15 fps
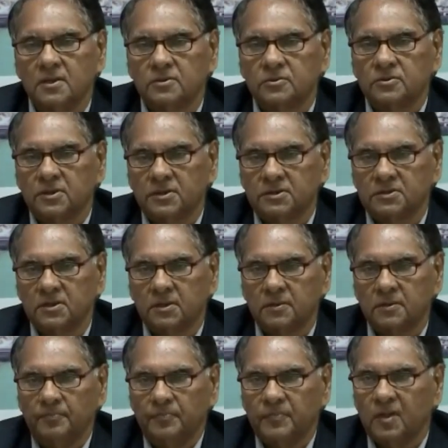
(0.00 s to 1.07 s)
So that is a
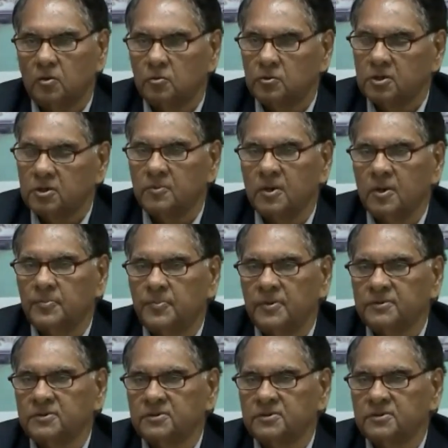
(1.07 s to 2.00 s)
good development